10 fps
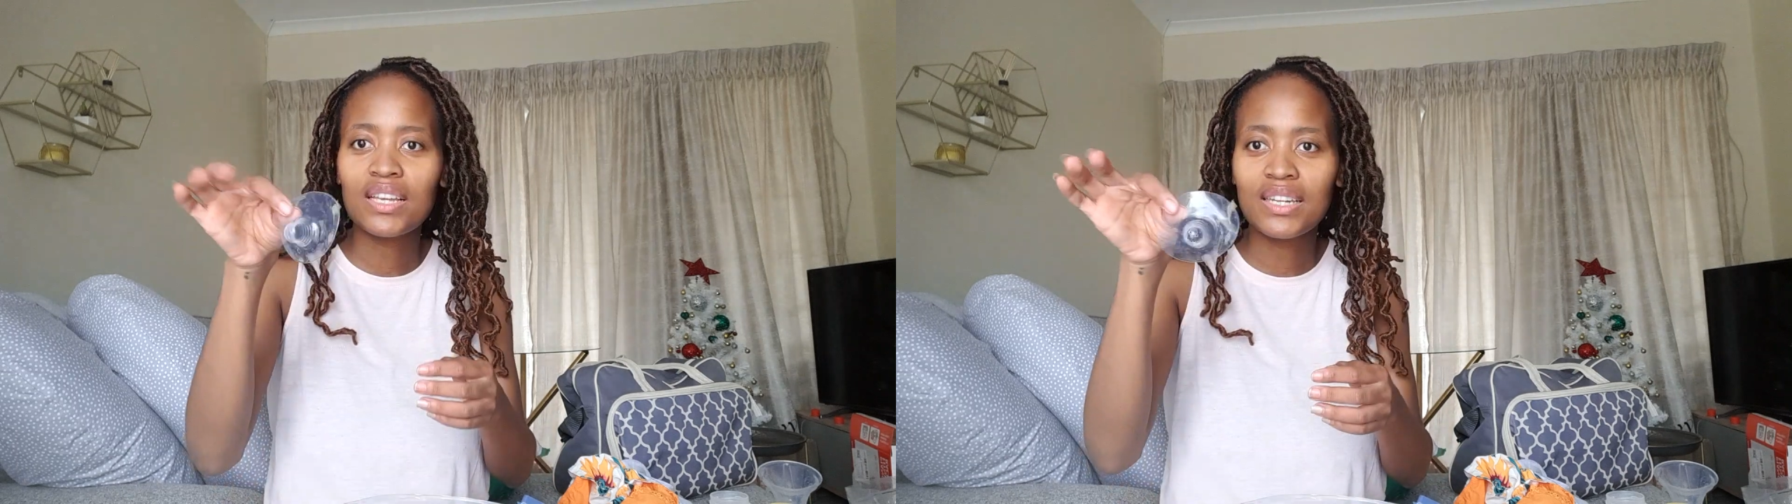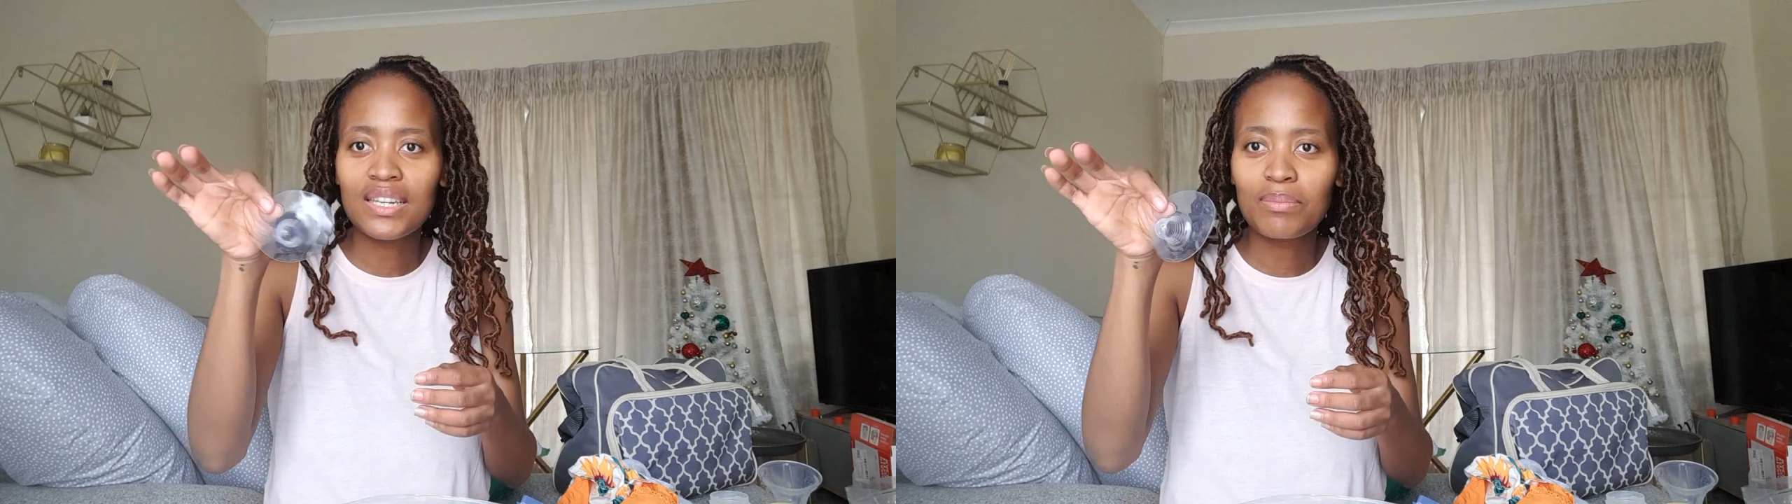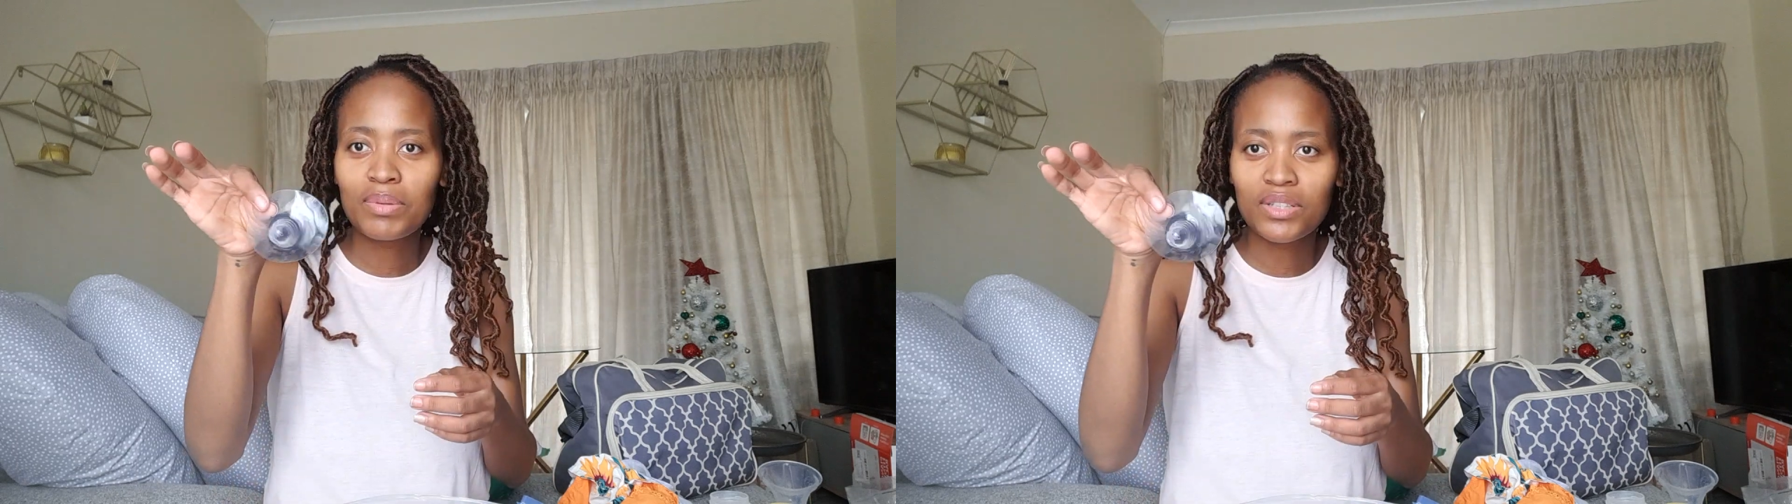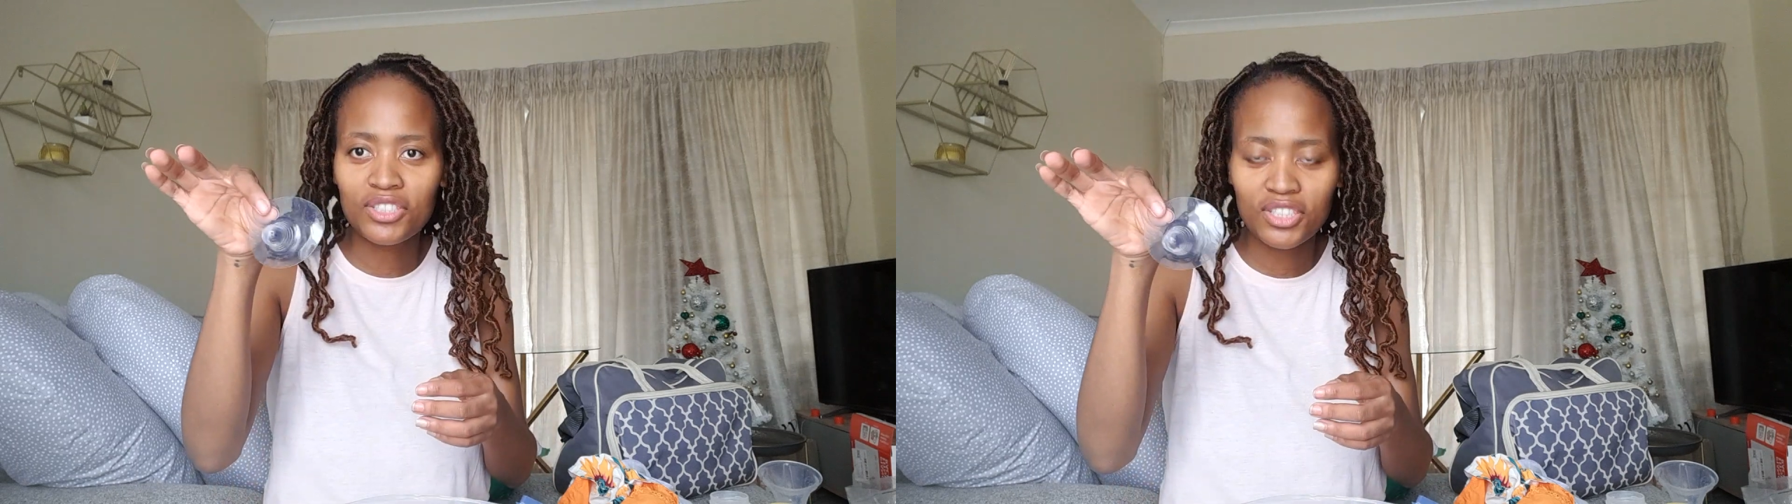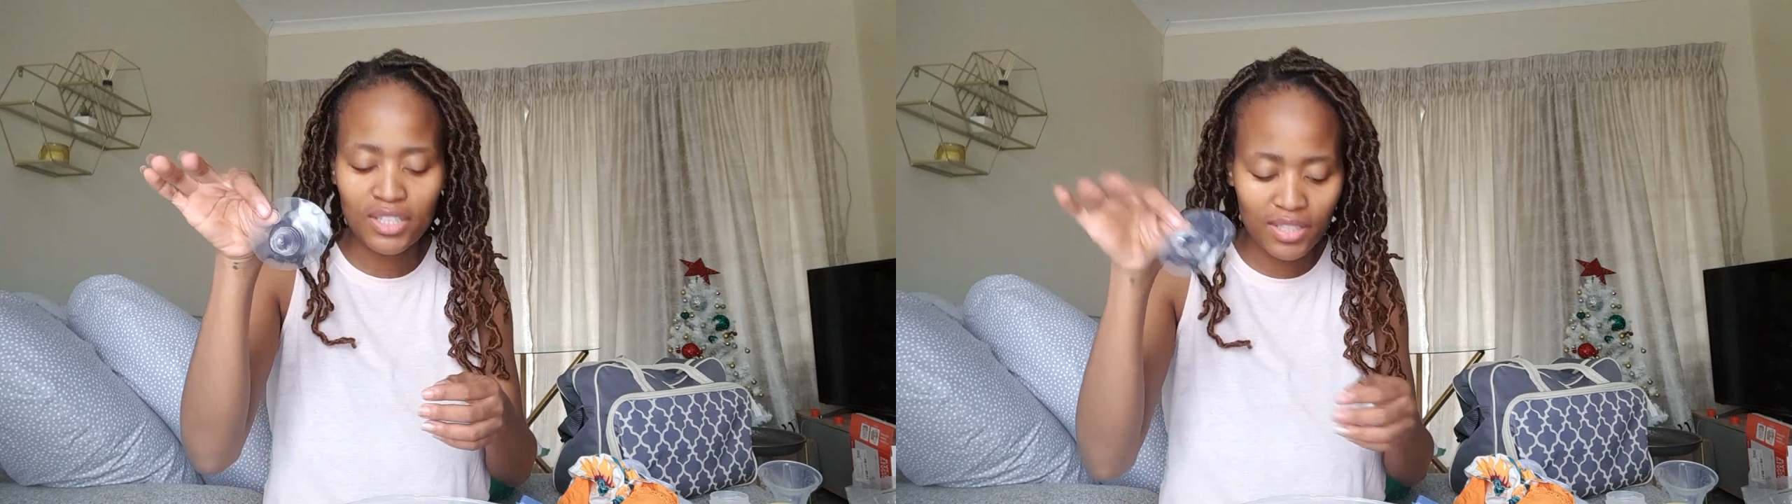nipple
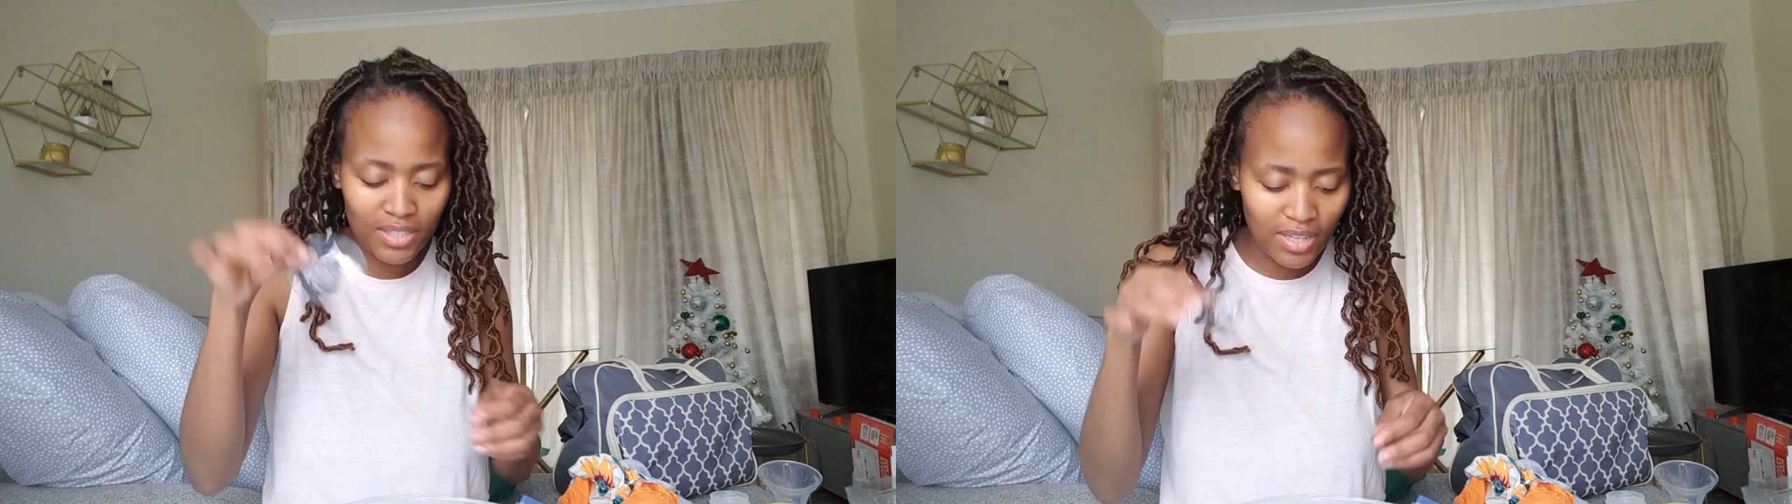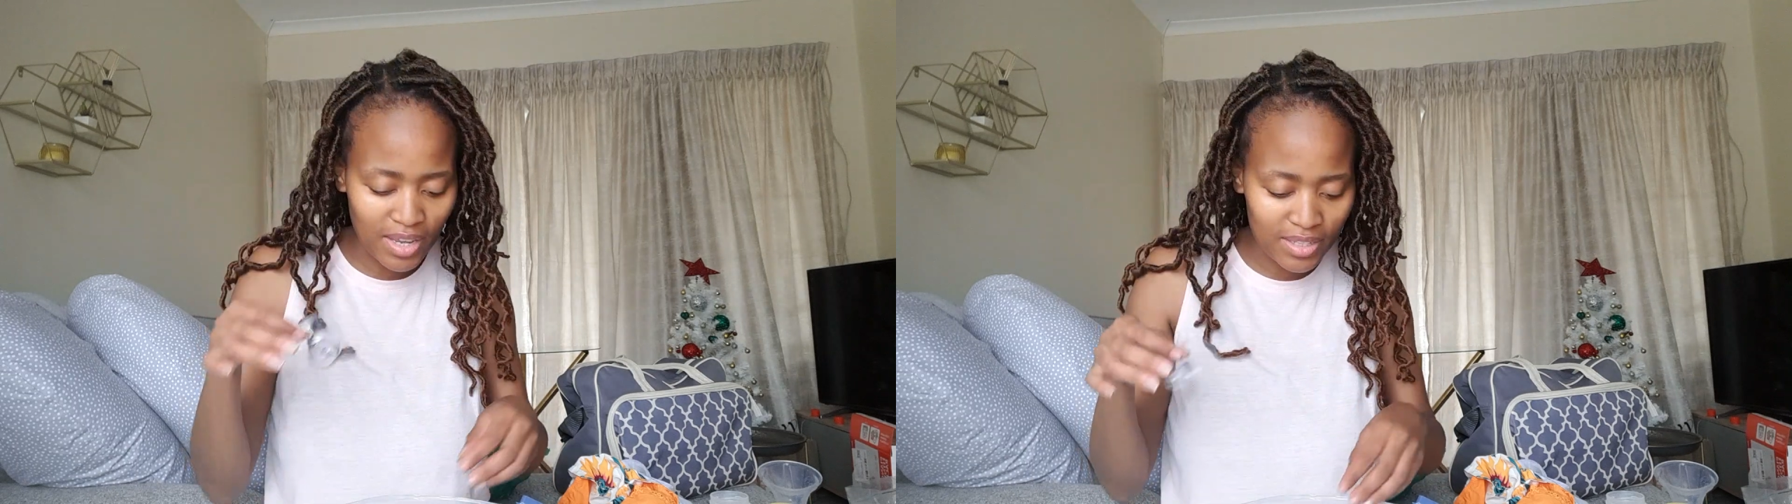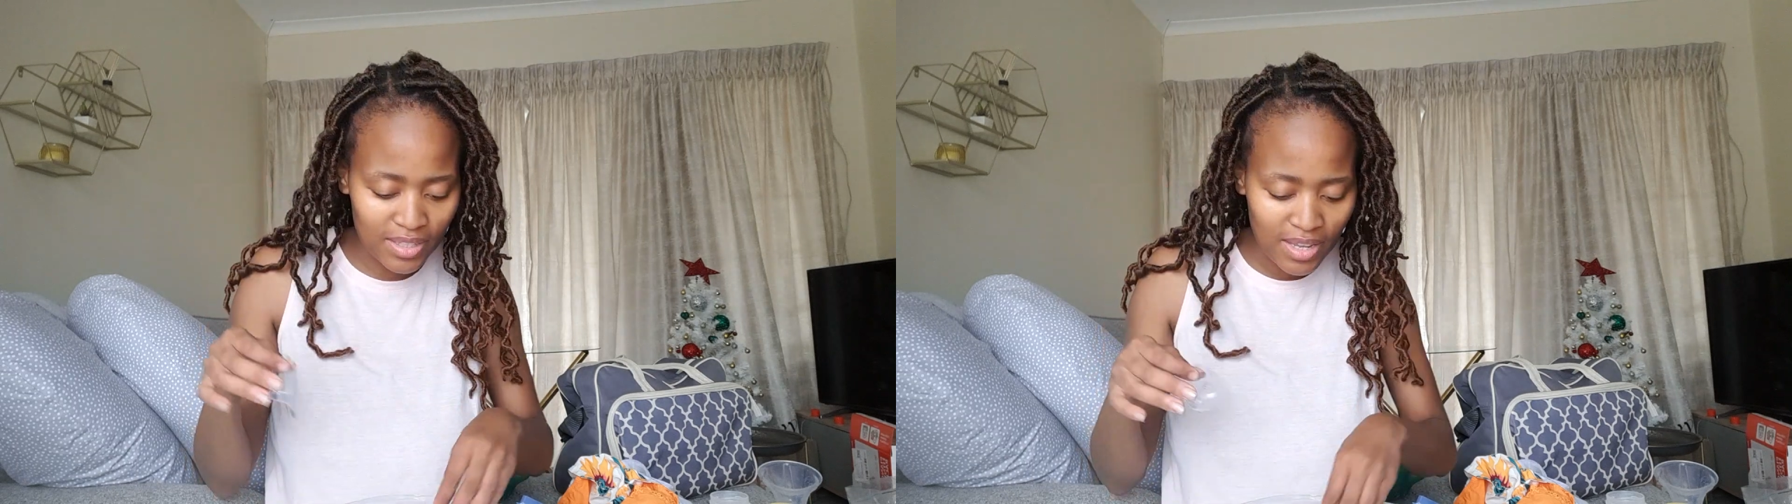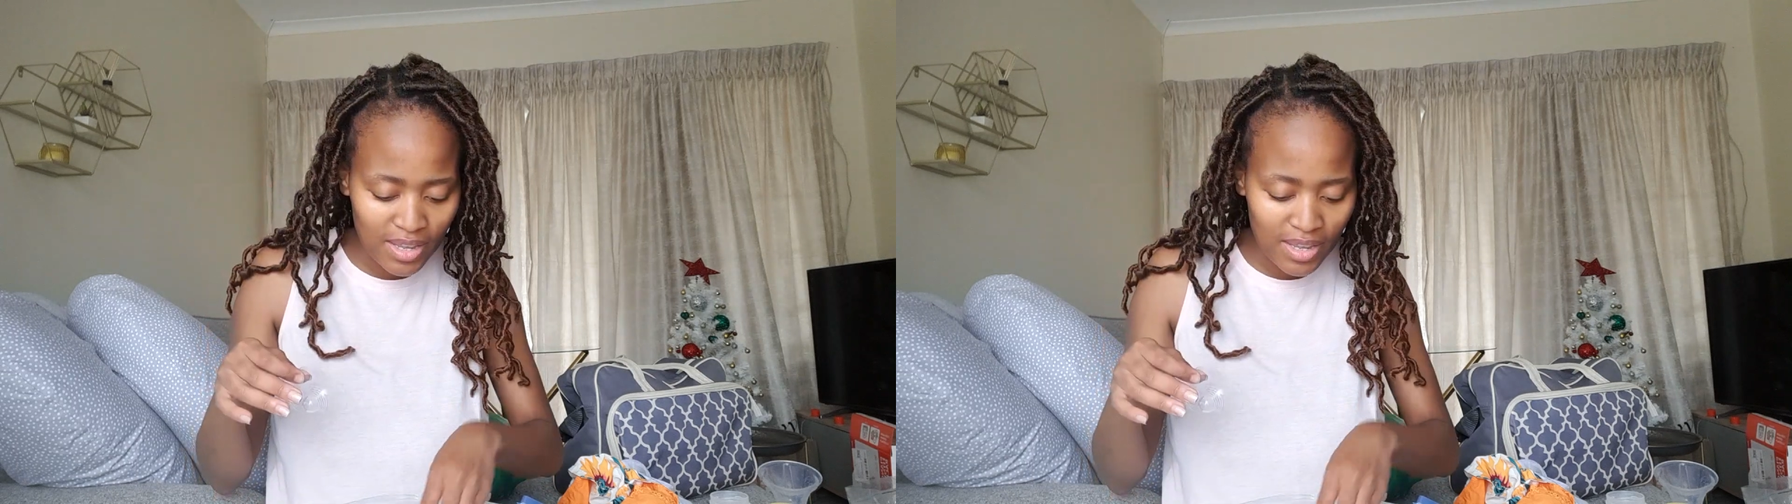shields, guys.